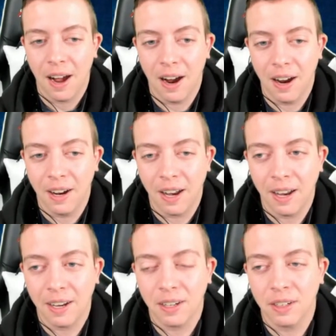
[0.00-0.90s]
Uh,
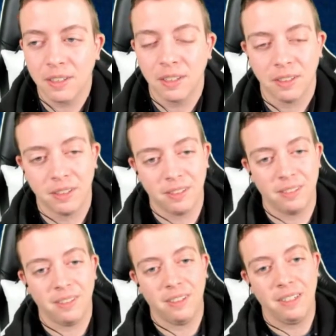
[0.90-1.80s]
and
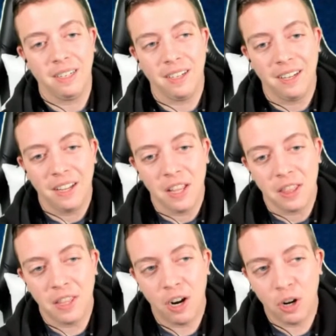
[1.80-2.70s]

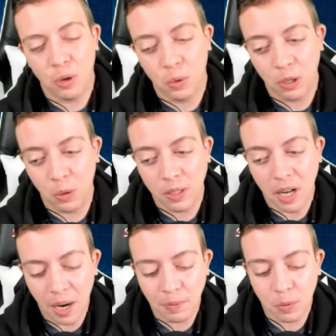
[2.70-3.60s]
there there were
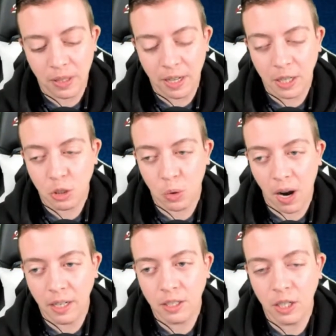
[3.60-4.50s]
times when they
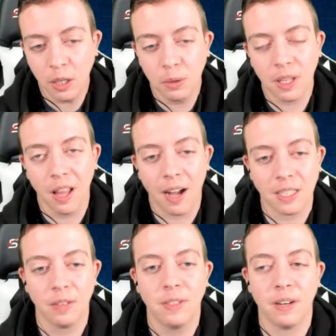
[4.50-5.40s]
tried to use
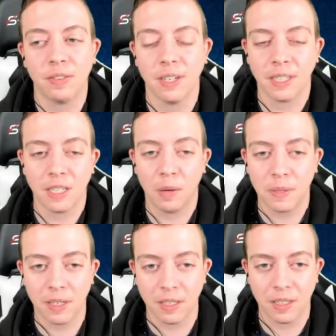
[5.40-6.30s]
lots of different
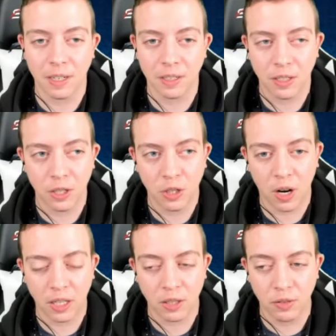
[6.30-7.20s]
substances to
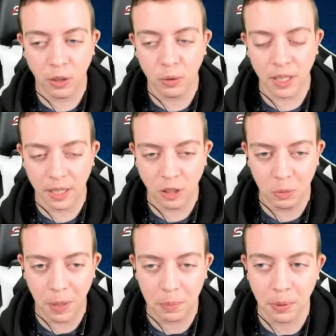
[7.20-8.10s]
transfuse
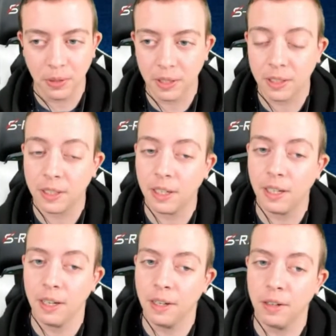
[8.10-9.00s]
into people to
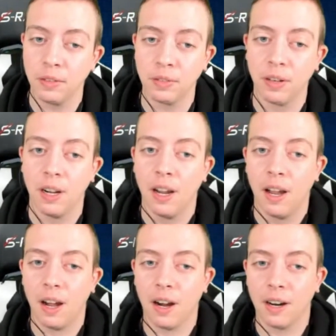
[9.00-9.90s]
see if
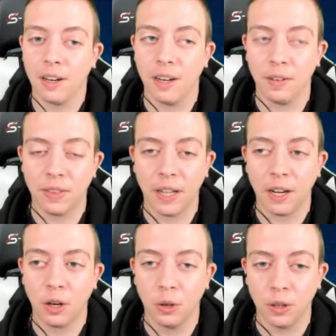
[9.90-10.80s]
uh, if
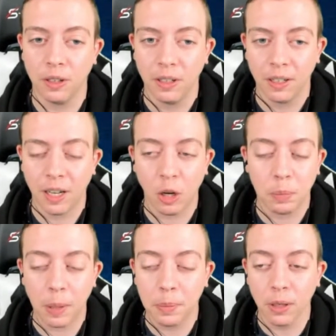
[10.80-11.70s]
they could
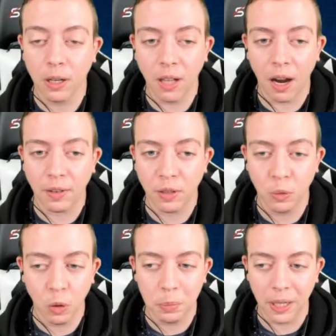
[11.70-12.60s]
keep people alive
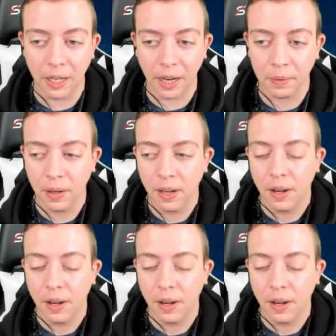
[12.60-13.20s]
who were bleeding.